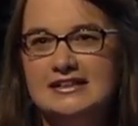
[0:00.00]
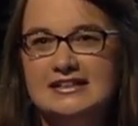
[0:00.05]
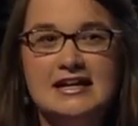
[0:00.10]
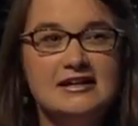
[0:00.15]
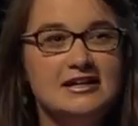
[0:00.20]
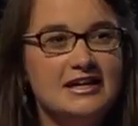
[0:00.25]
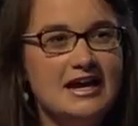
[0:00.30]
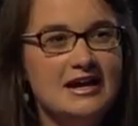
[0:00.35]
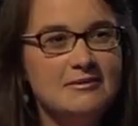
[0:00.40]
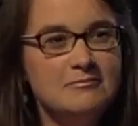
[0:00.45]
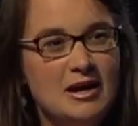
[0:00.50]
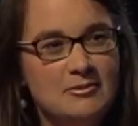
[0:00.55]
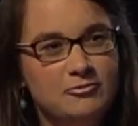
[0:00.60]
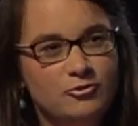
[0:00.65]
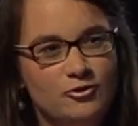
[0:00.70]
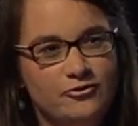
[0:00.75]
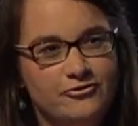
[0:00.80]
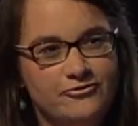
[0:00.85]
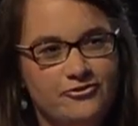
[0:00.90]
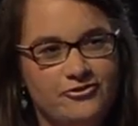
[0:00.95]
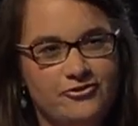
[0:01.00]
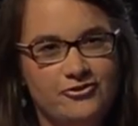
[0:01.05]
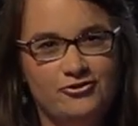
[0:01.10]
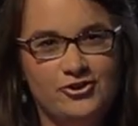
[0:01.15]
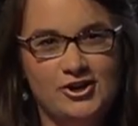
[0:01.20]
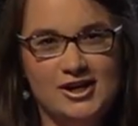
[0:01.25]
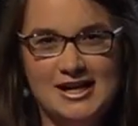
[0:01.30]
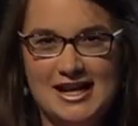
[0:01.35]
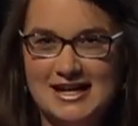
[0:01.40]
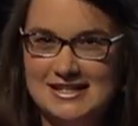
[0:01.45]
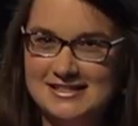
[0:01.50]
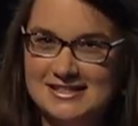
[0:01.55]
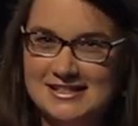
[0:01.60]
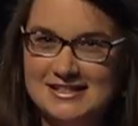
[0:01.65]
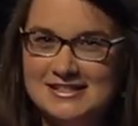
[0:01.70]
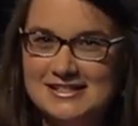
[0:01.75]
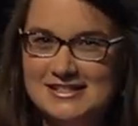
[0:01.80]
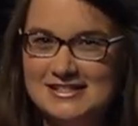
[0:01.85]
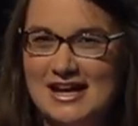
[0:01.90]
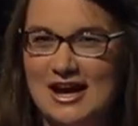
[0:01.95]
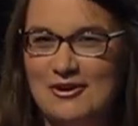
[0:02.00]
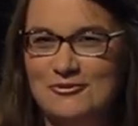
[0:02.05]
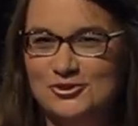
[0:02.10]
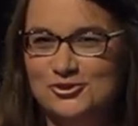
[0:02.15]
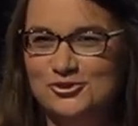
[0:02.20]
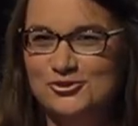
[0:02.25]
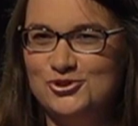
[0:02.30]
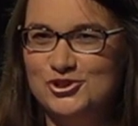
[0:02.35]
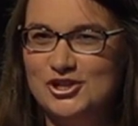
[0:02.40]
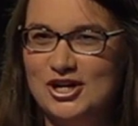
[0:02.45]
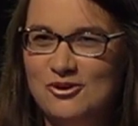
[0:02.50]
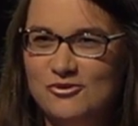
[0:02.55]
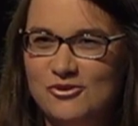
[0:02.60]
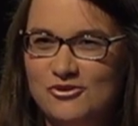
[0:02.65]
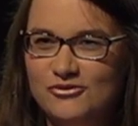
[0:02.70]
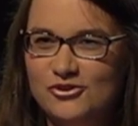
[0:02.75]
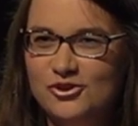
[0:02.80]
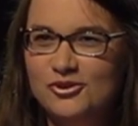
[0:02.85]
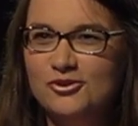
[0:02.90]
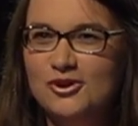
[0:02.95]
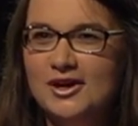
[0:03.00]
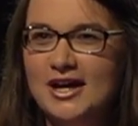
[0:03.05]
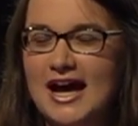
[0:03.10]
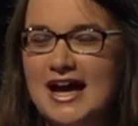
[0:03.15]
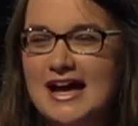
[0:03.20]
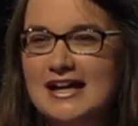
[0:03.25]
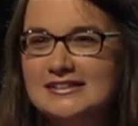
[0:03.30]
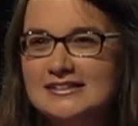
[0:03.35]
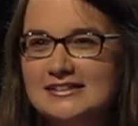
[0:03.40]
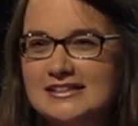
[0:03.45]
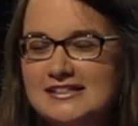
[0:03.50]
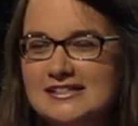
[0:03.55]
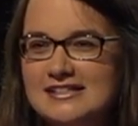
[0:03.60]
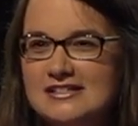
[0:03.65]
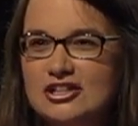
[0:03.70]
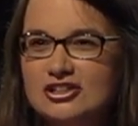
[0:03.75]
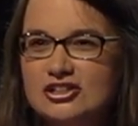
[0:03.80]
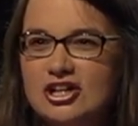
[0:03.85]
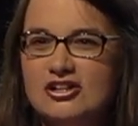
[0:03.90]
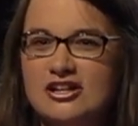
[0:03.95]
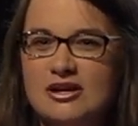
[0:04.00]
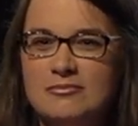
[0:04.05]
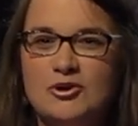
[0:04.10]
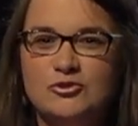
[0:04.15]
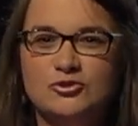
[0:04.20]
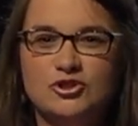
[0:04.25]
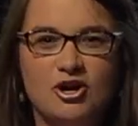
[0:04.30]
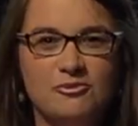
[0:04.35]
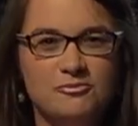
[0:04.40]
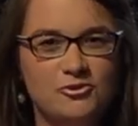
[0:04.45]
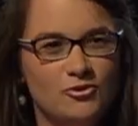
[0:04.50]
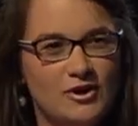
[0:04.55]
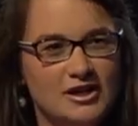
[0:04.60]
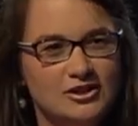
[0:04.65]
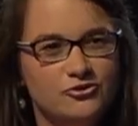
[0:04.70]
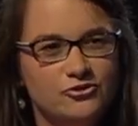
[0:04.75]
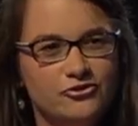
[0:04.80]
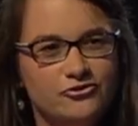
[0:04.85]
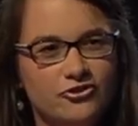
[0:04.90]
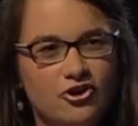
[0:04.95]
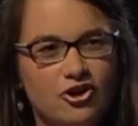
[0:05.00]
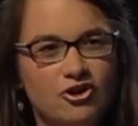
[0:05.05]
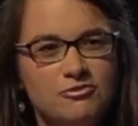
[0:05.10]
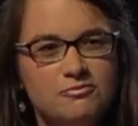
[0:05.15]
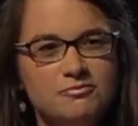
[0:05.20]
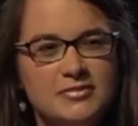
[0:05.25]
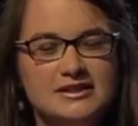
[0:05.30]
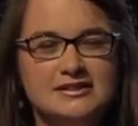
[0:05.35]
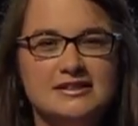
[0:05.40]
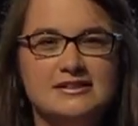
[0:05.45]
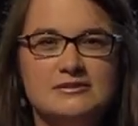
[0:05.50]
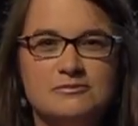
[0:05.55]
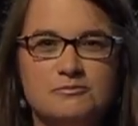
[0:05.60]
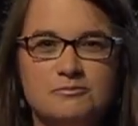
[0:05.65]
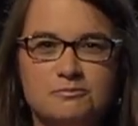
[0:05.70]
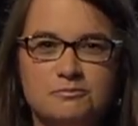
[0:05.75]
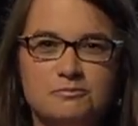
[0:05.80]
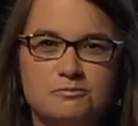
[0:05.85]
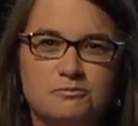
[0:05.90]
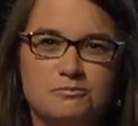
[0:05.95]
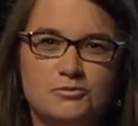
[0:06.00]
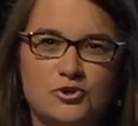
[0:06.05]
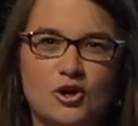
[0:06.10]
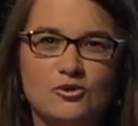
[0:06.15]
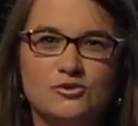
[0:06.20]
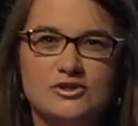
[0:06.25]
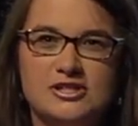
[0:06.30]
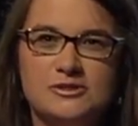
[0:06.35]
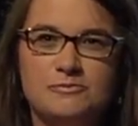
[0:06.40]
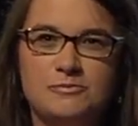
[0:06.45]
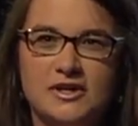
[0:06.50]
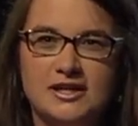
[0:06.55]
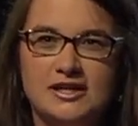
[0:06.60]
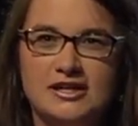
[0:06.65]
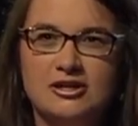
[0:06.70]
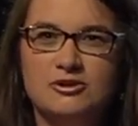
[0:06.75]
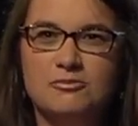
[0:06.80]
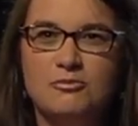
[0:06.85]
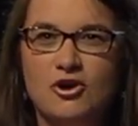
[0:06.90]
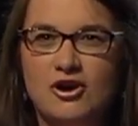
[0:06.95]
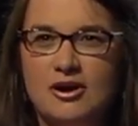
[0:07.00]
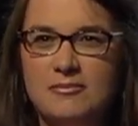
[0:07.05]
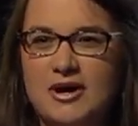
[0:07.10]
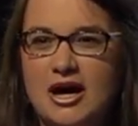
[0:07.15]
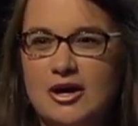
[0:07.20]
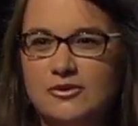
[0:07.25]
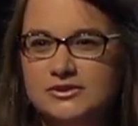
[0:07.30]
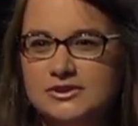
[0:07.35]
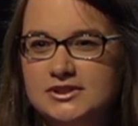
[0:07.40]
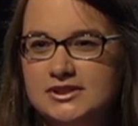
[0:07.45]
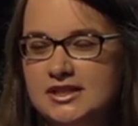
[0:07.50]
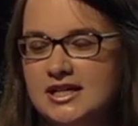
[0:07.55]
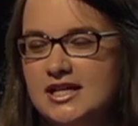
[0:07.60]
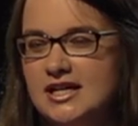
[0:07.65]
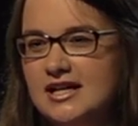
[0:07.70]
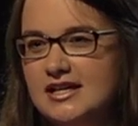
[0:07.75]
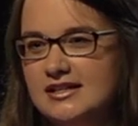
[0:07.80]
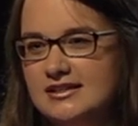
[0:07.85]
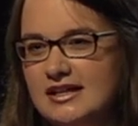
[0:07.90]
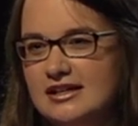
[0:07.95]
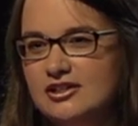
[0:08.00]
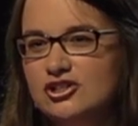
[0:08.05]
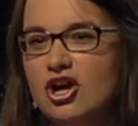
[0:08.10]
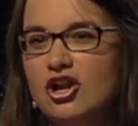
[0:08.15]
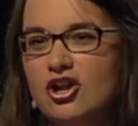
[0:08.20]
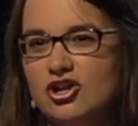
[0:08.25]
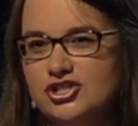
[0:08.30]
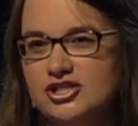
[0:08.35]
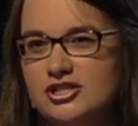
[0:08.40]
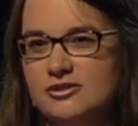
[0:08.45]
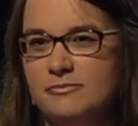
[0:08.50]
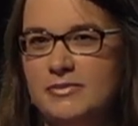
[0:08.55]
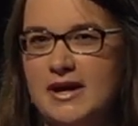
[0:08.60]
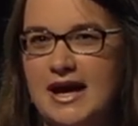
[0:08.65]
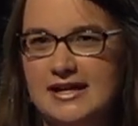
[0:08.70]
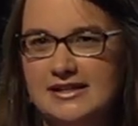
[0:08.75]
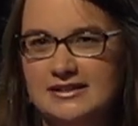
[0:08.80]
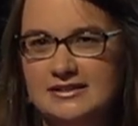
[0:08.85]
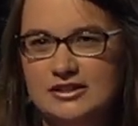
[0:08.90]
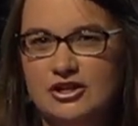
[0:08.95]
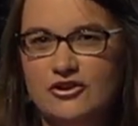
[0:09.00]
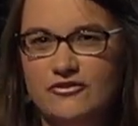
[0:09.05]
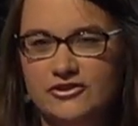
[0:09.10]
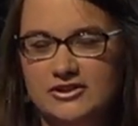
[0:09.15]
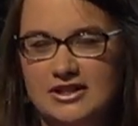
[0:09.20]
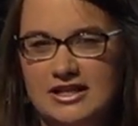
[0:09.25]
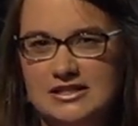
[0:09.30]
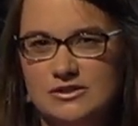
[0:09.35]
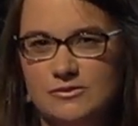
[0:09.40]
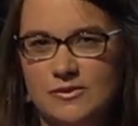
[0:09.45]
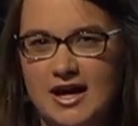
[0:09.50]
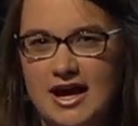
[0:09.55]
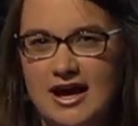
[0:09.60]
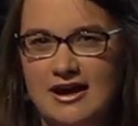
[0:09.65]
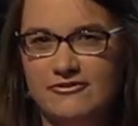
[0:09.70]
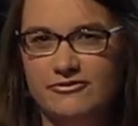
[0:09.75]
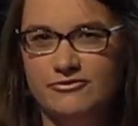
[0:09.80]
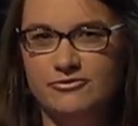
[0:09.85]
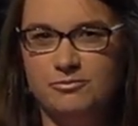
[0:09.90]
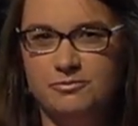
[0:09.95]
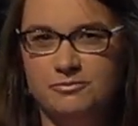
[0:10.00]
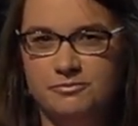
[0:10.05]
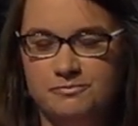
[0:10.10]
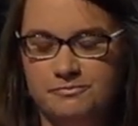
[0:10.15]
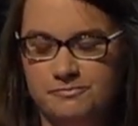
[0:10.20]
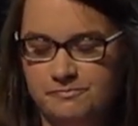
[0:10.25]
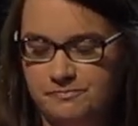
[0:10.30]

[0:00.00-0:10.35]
And I came up with 3 lessons I want to share with you. And it's not only about copyright reform, but it's broadly speaking more about technology debate nowadays we have.